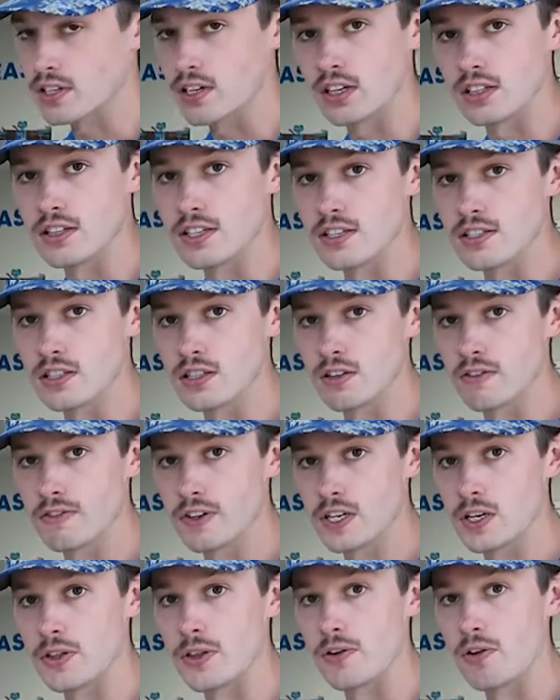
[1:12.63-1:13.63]
to cut these in the
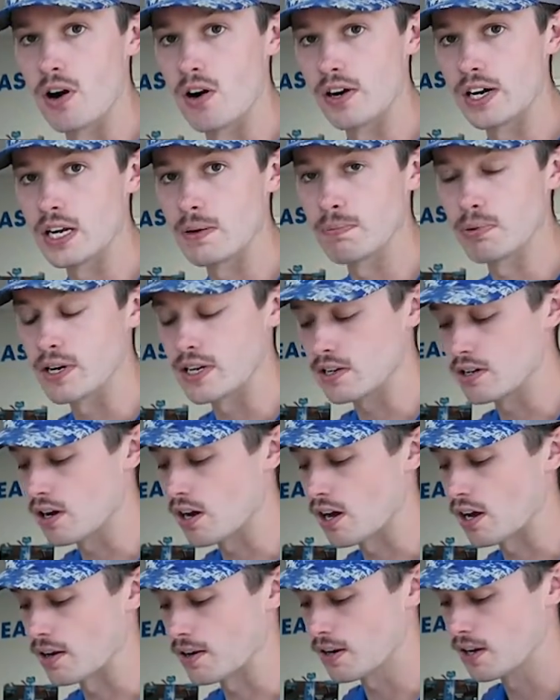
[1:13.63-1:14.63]
field. They're already
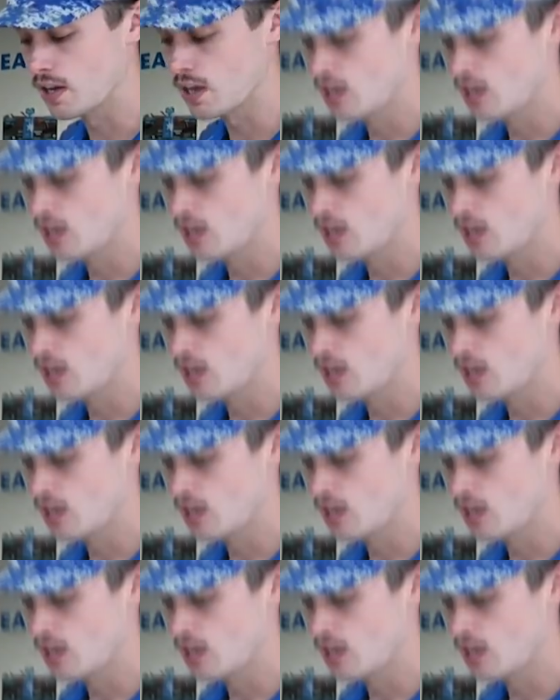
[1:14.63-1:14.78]
pre-cut.